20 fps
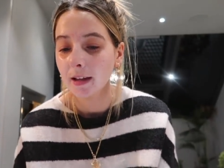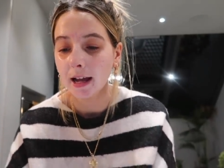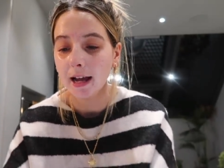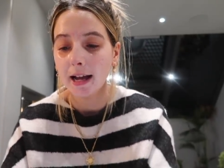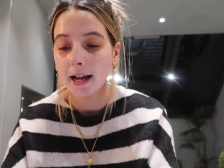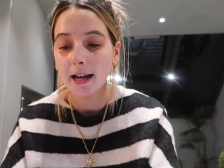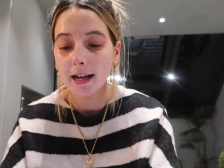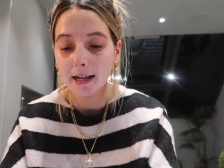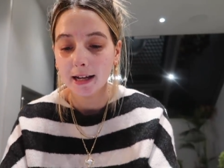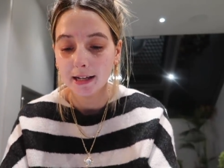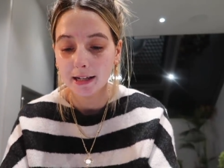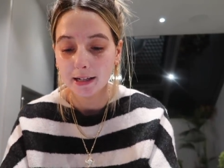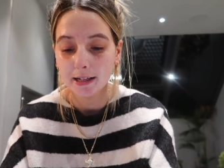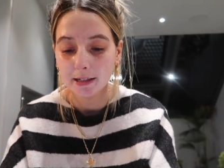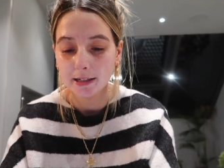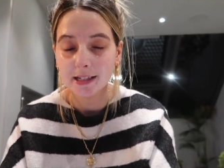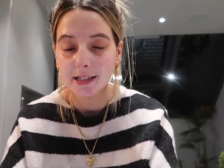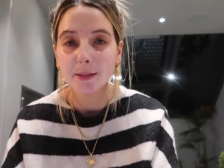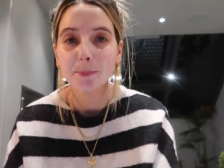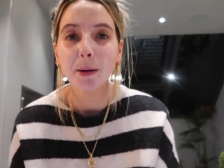
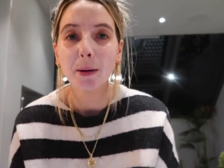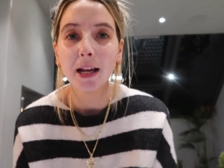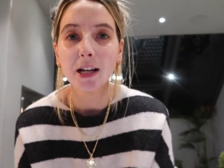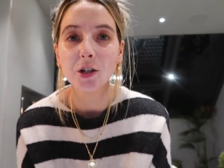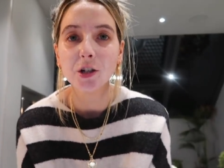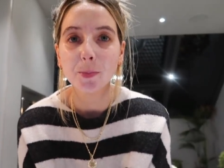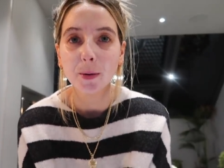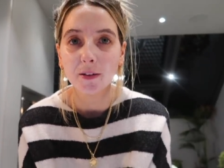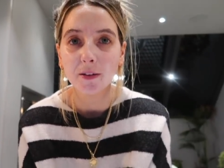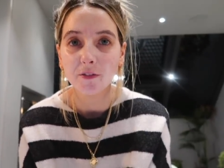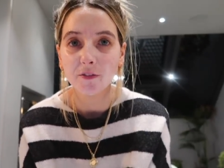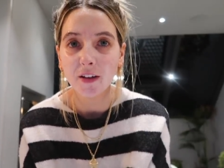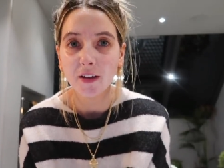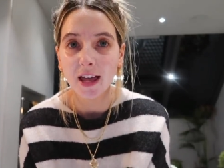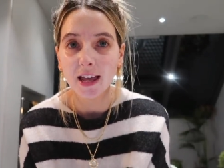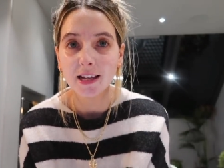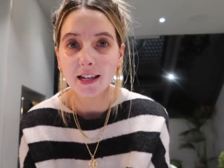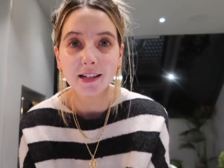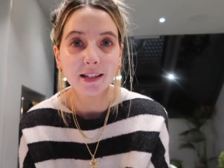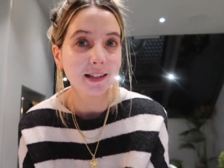and splash my
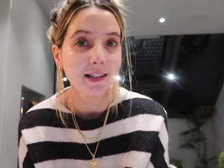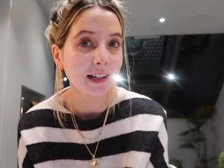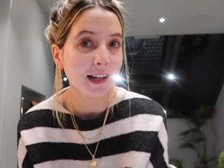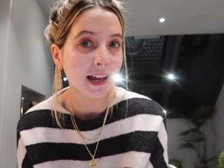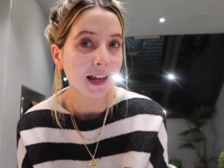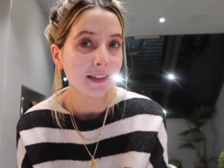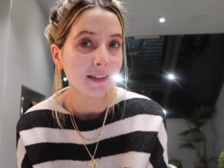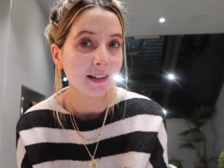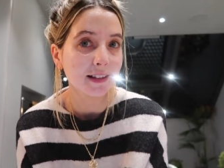face and get